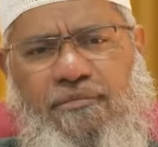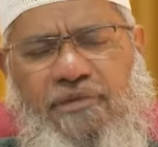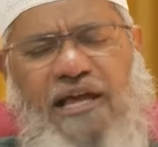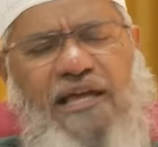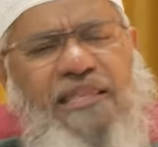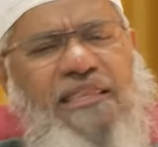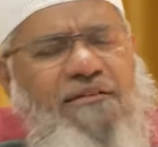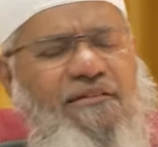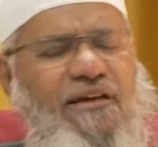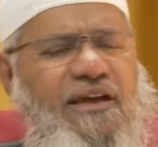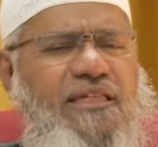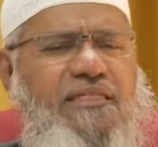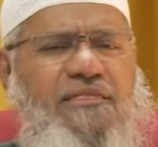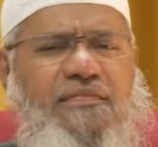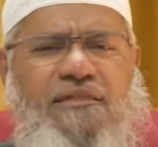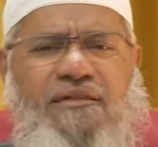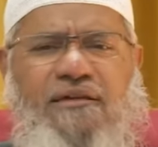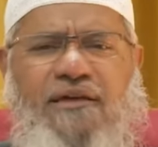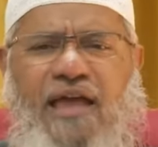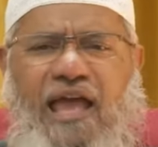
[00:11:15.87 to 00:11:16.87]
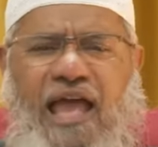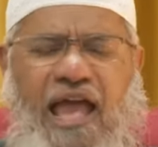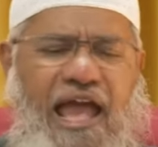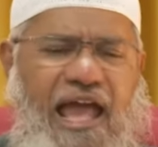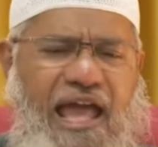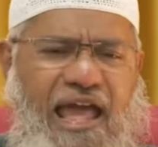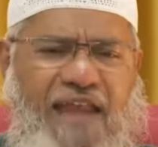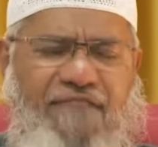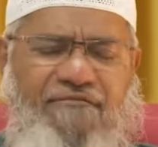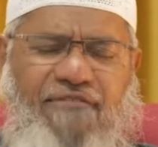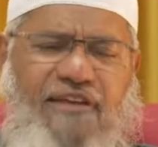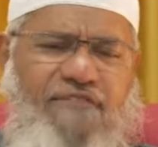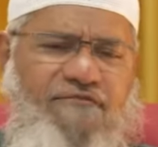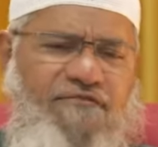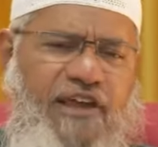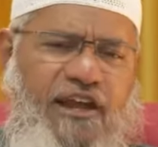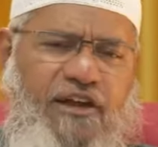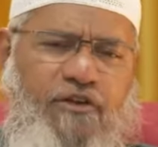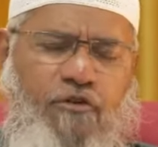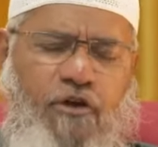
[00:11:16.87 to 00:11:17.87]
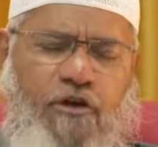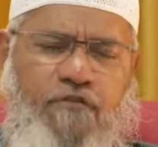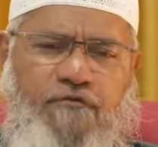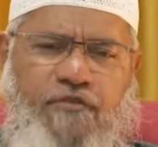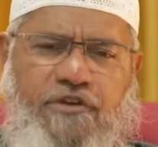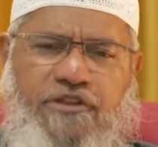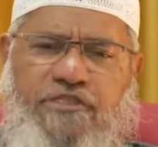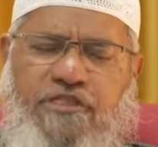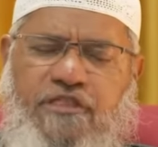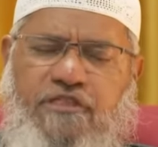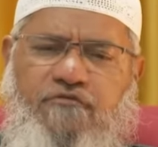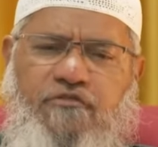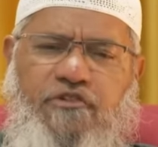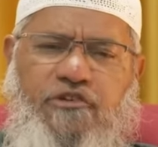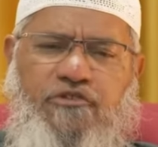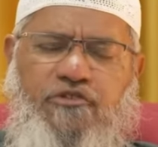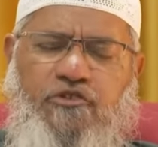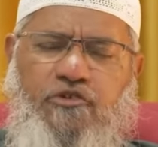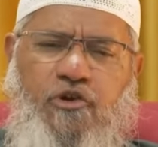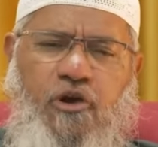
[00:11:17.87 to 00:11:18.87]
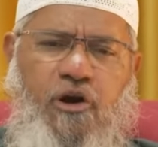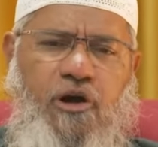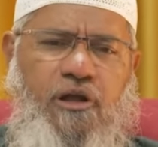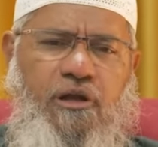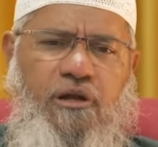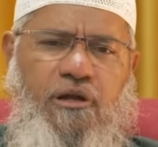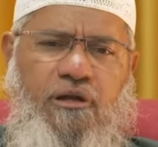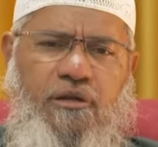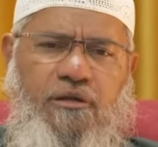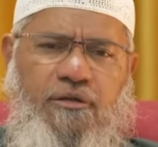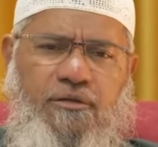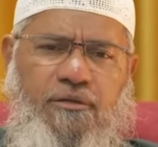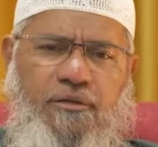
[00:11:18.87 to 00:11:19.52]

Otherwise, and when we had conferences, we used to call